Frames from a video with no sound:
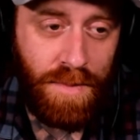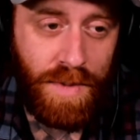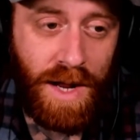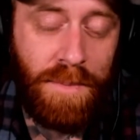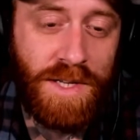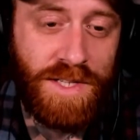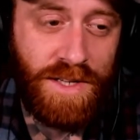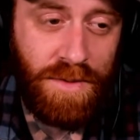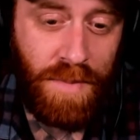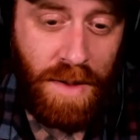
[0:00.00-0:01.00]
But I'm going to
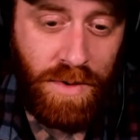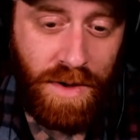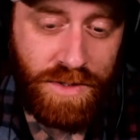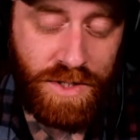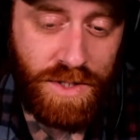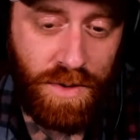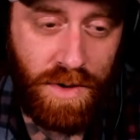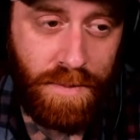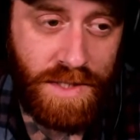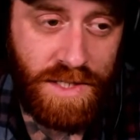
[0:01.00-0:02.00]
see, maybe I'll just throw it
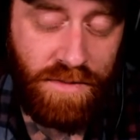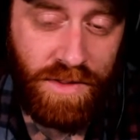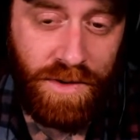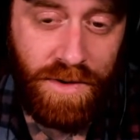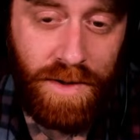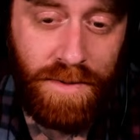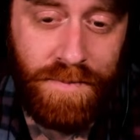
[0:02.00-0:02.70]
up at 7:30.